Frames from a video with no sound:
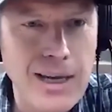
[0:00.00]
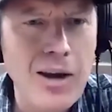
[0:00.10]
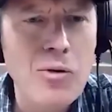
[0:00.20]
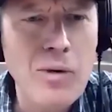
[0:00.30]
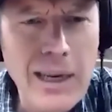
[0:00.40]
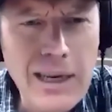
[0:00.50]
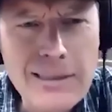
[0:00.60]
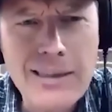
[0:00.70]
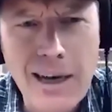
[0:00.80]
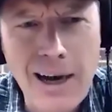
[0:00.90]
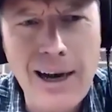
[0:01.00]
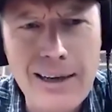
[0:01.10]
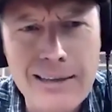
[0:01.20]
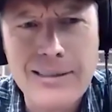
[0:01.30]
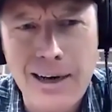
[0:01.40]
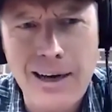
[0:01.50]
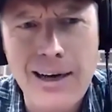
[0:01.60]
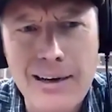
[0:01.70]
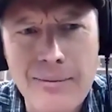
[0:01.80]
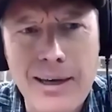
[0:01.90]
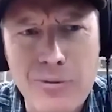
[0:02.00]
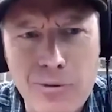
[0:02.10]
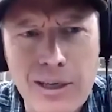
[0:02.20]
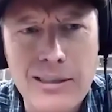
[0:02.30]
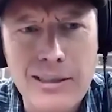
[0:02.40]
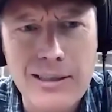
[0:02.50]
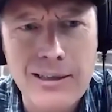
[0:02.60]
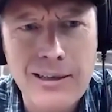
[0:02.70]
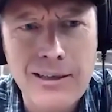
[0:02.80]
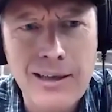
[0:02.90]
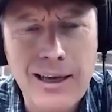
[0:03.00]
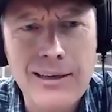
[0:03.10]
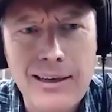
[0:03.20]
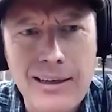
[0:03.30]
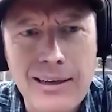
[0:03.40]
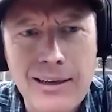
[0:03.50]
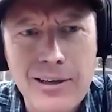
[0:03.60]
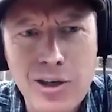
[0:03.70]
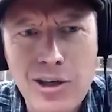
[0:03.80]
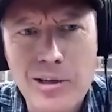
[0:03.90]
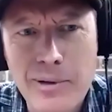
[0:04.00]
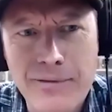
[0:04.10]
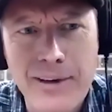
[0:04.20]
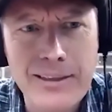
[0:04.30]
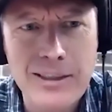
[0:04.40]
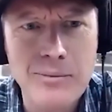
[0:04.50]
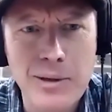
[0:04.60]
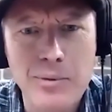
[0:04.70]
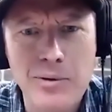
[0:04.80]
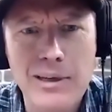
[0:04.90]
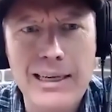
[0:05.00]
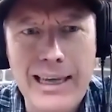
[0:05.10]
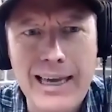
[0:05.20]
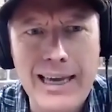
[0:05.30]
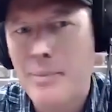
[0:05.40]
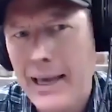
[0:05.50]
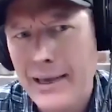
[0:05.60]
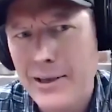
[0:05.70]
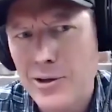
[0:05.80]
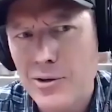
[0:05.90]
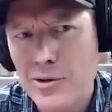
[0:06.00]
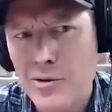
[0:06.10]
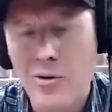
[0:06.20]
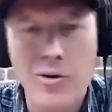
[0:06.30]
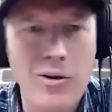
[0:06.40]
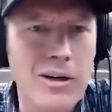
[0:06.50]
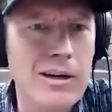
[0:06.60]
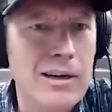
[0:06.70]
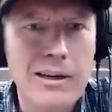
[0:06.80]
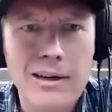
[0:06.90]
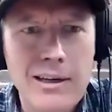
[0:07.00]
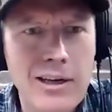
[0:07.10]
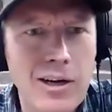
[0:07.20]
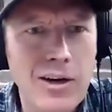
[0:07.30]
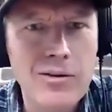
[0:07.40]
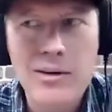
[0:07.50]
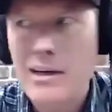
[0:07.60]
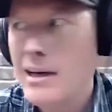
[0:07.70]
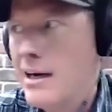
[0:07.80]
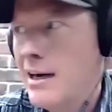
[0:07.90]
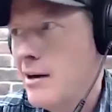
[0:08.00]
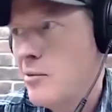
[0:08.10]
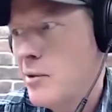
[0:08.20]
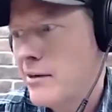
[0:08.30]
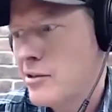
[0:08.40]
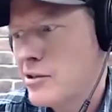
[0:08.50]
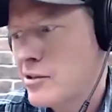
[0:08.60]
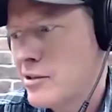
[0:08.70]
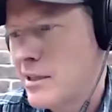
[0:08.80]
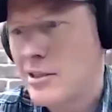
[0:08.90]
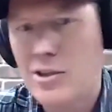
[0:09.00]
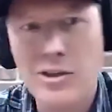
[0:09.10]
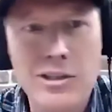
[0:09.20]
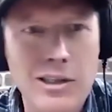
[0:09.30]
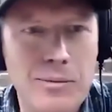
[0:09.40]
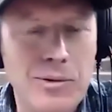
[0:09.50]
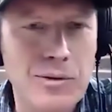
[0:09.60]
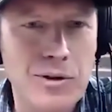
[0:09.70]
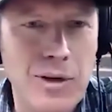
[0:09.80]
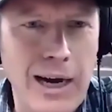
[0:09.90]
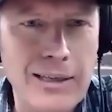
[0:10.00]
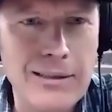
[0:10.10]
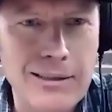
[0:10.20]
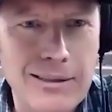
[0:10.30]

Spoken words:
When is the highest time and risk that you're going to be facing people that can't pay you, or, where there's things are going to slip through the cracks?